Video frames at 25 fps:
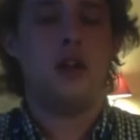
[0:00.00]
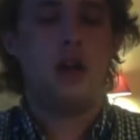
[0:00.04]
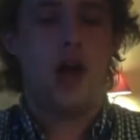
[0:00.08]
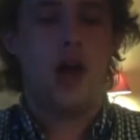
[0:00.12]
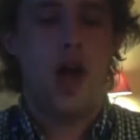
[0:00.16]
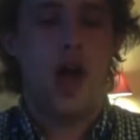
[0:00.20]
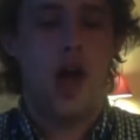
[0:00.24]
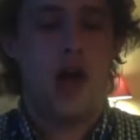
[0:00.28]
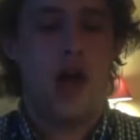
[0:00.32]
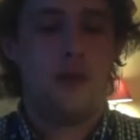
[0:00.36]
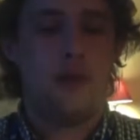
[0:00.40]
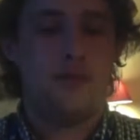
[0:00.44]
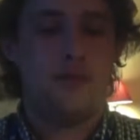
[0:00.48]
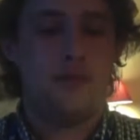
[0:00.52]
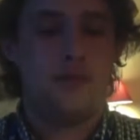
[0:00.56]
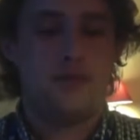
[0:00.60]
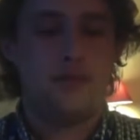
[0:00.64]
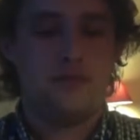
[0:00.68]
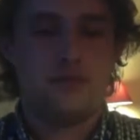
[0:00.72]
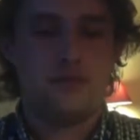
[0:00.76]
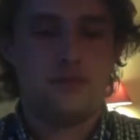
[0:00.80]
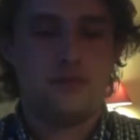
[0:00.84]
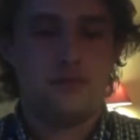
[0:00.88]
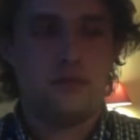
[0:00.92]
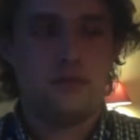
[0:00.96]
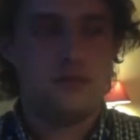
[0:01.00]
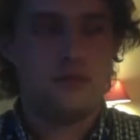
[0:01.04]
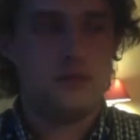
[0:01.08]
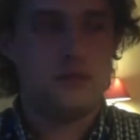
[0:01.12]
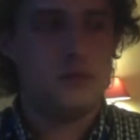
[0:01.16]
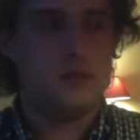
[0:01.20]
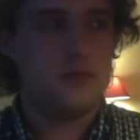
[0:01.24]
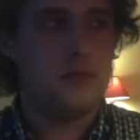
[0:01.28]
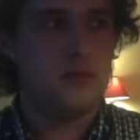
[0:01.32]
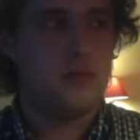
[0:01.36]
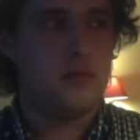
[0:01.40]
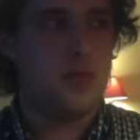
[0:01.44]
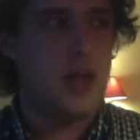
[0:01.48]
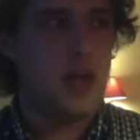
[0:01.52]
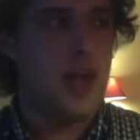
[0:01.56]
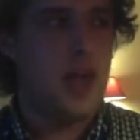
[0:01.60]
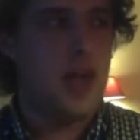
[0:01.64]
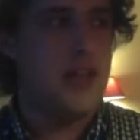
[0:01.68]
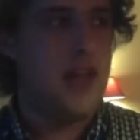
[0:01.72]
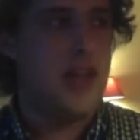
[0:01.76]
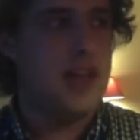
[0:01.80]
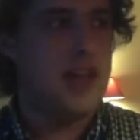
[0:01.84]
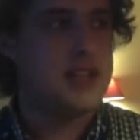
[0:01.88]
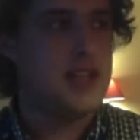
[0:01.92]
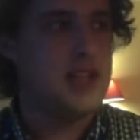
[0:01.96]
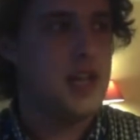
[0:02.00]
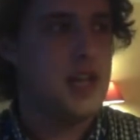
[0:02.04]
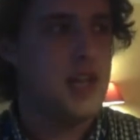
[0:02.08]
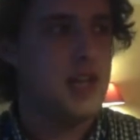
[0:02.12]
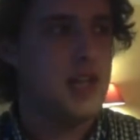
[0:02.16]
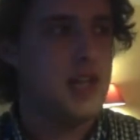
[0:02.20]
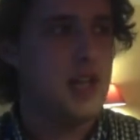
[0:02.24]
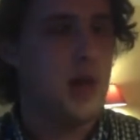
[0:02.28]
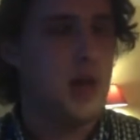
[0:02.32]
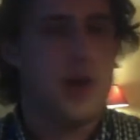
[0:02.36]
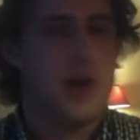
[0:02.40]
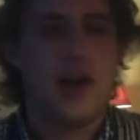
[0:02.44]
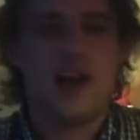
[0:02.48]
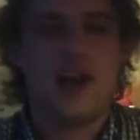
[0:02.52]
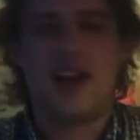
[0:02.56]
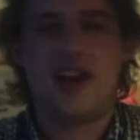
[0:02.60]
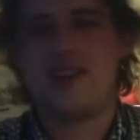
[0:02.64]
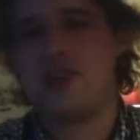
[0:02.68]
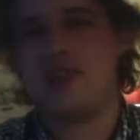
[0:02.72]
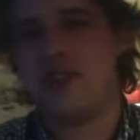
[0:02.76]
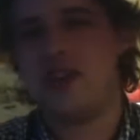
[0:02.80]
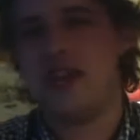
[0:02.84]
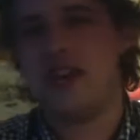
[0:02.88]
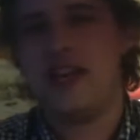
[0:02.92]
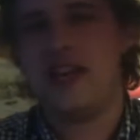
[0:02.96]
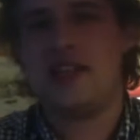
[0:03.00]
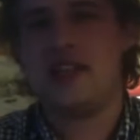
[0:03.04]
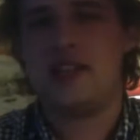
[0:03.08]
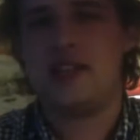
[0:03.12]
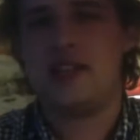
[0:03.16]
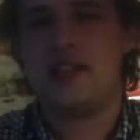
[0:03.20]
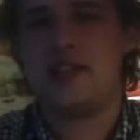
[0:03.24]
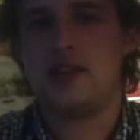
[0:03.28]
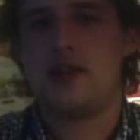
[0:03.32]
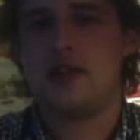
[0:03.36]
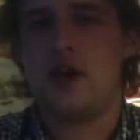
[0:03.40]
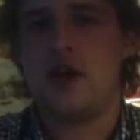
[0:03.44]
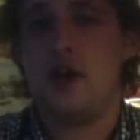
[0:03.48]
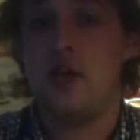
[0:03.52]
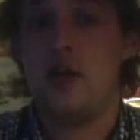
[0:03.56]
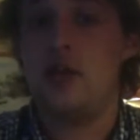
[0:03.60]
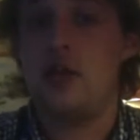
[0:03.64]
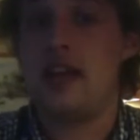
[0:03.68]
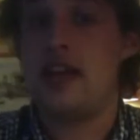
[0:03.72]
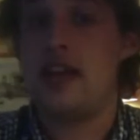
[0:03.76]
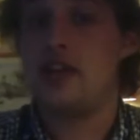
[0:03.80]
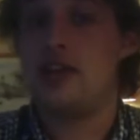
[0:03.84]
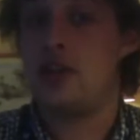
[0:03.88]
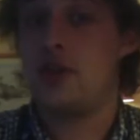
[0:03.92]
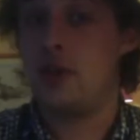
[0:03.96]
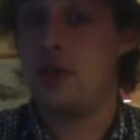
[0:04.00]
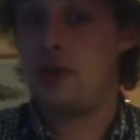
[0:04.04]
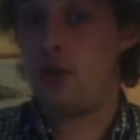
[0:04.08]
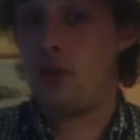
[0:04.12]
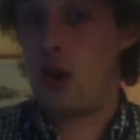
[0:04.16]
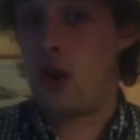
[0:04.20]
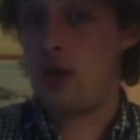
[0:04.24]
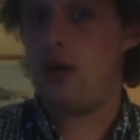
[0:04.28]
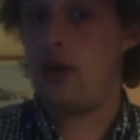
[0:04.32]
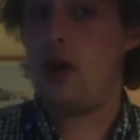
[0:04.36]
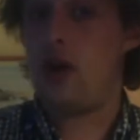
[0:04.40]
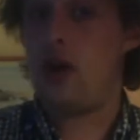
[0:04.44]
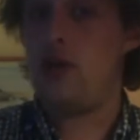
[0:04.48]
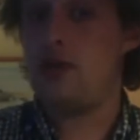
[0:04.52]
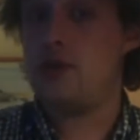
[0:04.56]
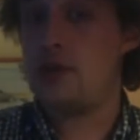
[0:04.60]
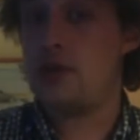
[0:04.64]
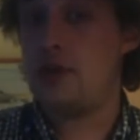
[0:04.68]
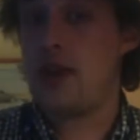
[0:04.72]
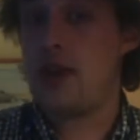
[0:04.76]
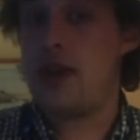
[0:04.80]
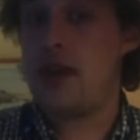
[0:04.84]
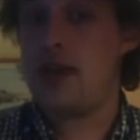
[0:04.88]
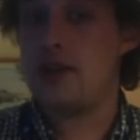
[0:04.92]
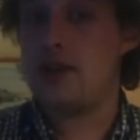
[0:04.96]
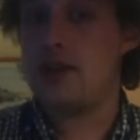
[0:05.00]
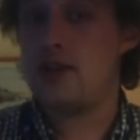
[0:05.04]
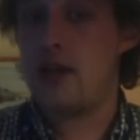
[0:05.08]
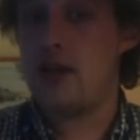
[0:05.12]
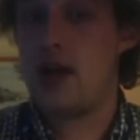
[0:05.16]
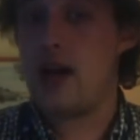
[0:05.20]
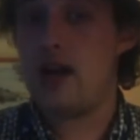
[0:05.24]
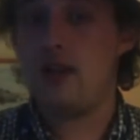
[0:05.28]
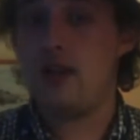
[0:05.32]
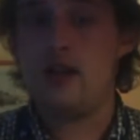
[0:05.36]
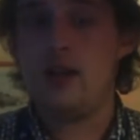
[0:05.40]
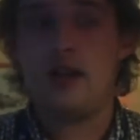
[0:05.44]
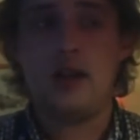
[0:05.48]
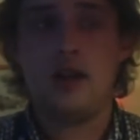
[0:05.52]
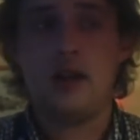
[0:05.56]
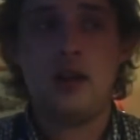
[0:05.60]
And that's it. You know, I kind of took it easy because I've got all day tomorrow to play as well.